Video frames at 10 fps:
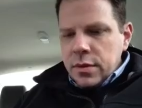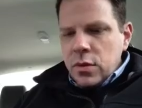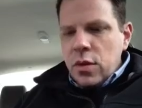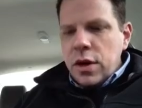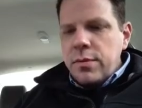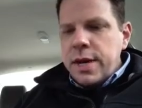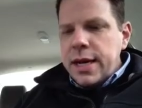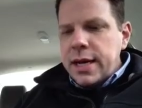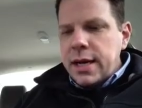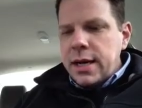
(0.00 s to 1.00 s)
Welcome
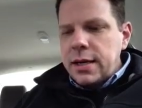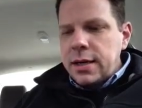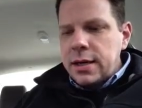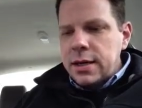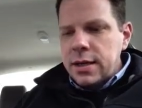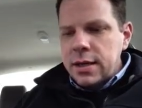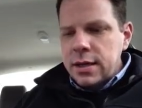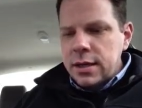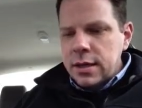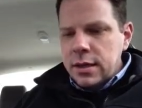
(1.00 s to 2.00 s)
back, Kotter.
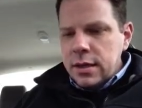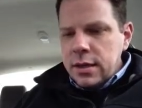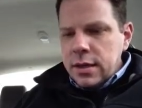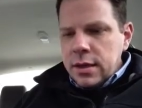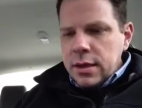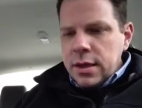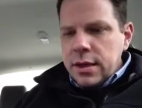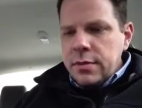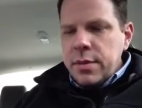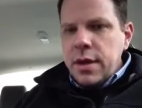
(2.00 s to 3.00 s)

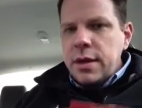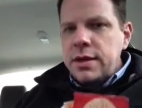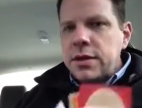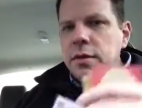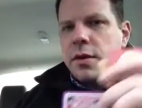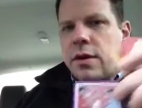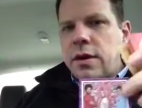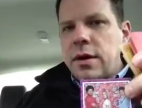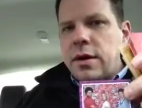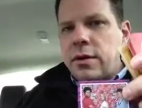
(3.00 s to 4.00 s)
And the Mod
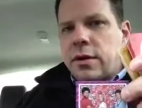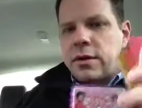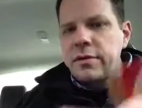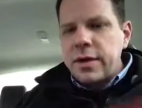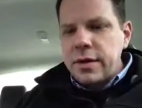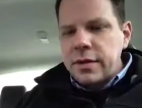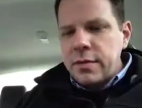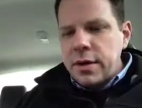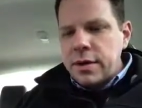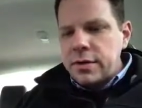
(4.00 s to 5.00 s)
Squad. Who couldn't forget
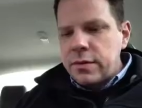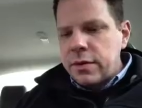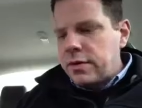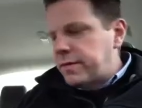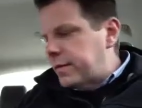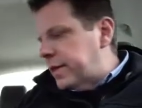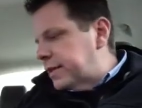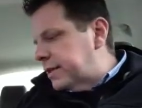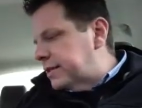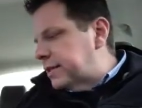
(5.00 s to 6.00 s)
the Mod Squad from
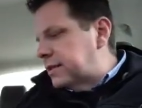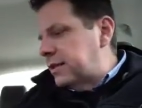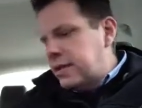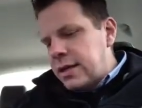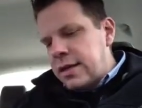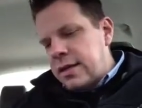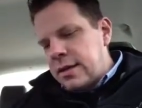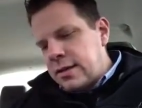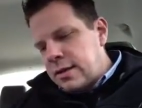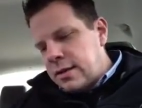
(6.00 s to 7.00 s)

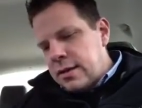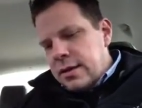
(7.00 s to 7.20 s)
1969?